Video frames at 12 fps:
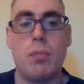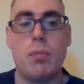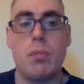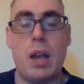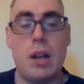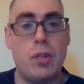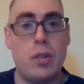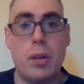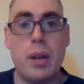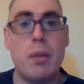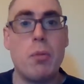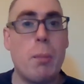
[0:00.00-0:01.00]
And so
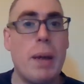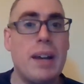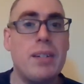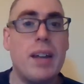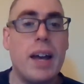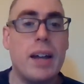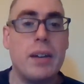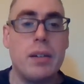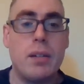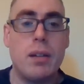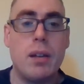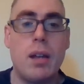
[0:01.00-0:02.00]
they remained dead,
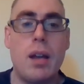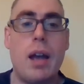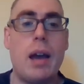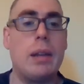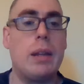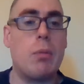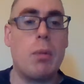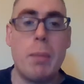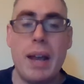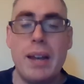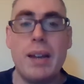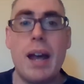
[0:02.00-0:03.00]
and they
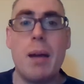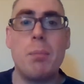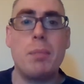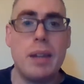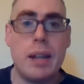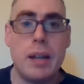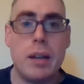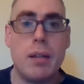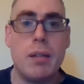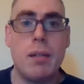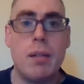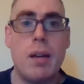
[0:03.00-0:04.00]
remained empty.
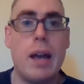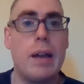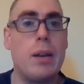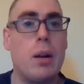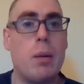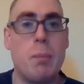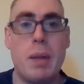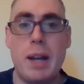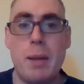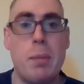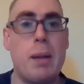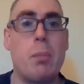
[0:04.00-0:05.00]
And there are many
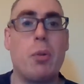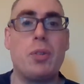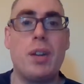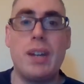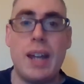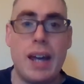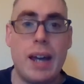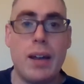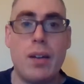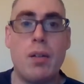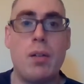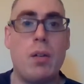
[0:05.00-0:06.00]
people today
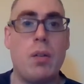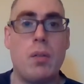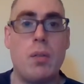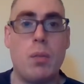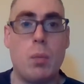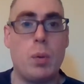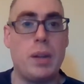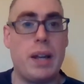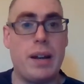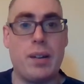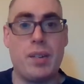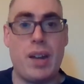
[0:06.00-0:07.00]
with that
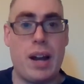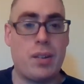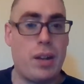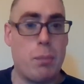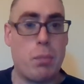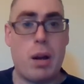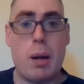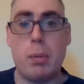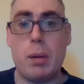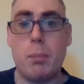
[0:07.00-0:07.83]
exact same problem.